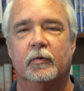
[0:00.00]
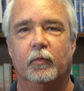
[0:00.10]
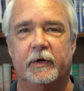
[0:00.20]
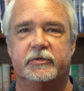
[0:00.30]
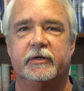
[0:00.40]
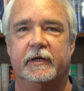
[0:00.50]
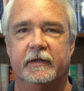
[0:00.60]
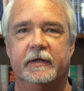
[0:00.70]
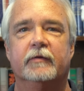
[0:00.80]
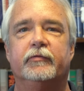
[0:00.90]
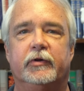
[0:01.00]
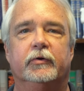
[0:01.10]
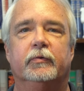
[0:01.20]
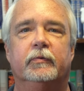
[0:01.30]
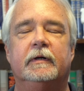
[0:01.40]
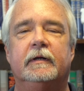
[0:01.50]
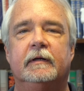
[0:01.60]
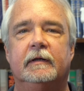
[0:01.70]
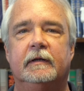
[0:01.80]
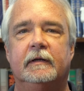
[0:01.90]
which in their view
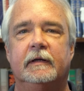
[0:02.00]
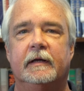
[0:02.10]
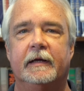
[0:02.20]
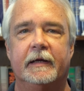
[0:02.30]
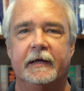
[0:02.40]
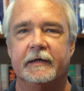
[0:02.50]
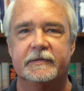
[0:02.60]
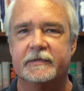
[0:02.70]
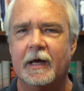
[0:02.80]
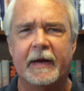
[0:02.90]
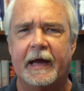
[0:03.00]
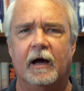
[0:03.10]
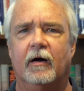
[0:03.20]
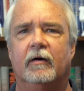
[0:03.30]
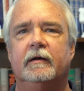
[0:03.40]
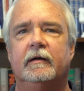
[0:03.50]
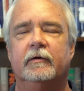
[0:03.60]
is somehow